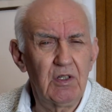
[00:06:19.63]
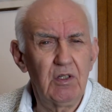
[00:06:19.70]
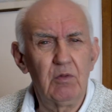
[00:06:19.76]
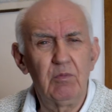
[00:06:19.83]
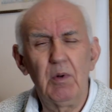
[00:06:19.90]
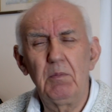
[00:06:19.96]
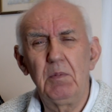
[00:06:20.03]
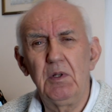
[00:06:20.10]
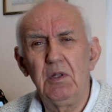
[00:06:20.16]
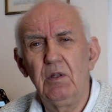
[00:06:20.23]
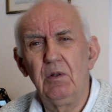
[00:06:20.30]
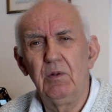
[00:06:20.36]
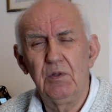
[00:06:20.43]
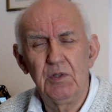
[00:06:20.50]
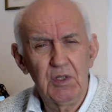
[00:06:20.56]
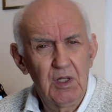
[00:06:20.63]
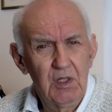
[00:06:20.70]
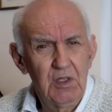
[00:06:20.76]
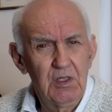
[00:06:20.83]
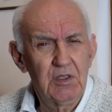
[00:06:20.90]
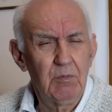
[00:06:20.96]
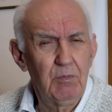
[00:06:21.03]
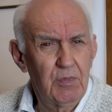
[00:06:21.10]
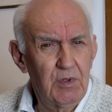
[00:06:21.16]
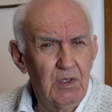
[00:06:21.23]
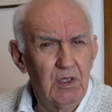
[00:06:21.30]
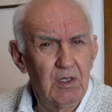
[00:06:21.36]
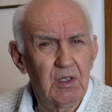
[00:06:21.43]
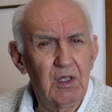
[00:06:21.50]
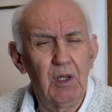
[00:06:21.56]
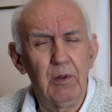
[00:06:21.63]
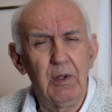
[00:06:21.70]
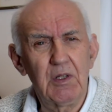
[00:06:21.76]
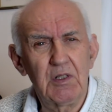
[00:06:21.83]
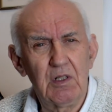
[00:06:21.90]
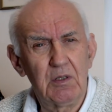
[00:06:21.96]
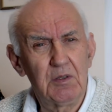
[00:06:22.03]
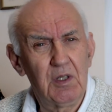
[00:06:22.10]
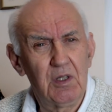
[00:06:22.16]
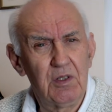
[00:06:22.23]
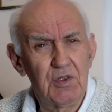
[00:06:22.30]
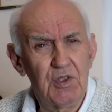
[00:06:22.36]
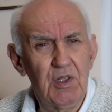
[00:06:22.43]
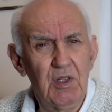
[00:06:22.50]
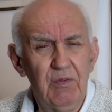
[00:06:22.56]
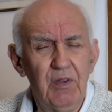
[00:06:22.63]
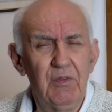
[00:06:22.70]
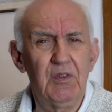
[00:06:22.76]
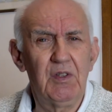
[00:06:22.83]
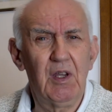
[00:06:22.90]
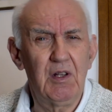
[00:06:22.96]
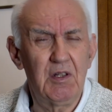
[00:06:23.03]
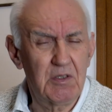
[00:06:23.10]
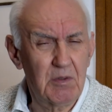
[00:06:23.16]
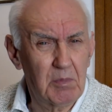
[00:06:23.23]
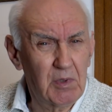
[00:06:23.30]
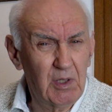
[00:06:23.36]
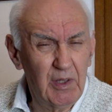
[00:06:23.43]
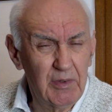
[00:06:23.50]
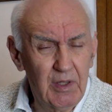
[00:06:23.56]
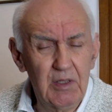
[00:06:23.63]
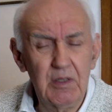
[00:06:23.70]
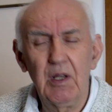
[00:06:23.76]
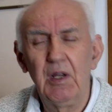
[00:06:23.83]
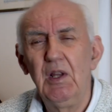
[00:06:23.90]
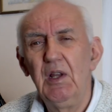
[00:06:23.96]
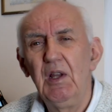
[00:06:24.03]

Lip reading: and you'll probably use some thinner coax like RG58 or something like that.